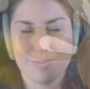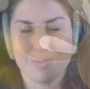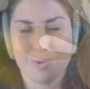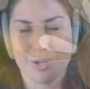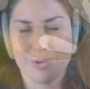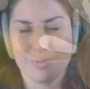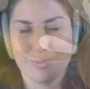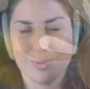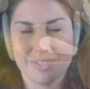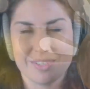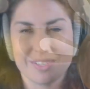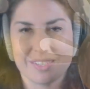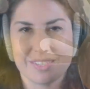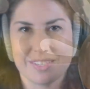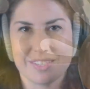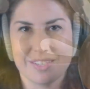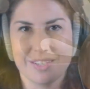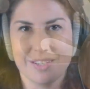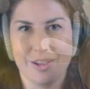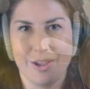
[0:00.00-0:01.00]
moment
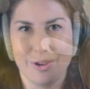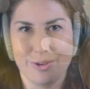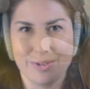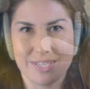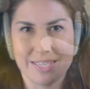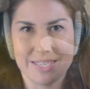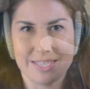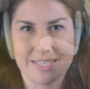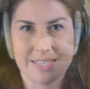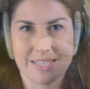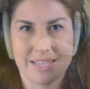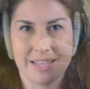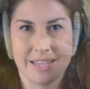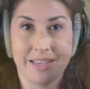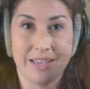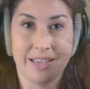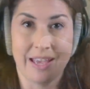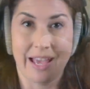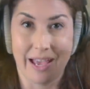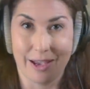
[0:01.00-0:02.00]
to notice
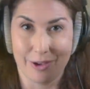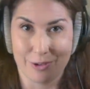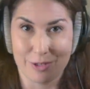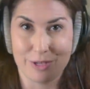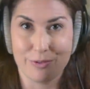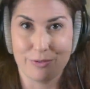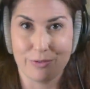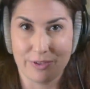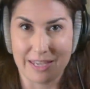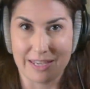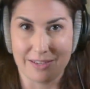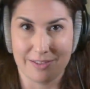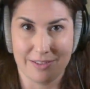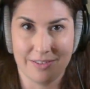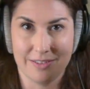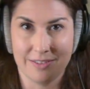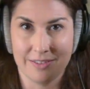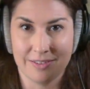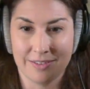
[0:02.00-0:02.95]
how you feel.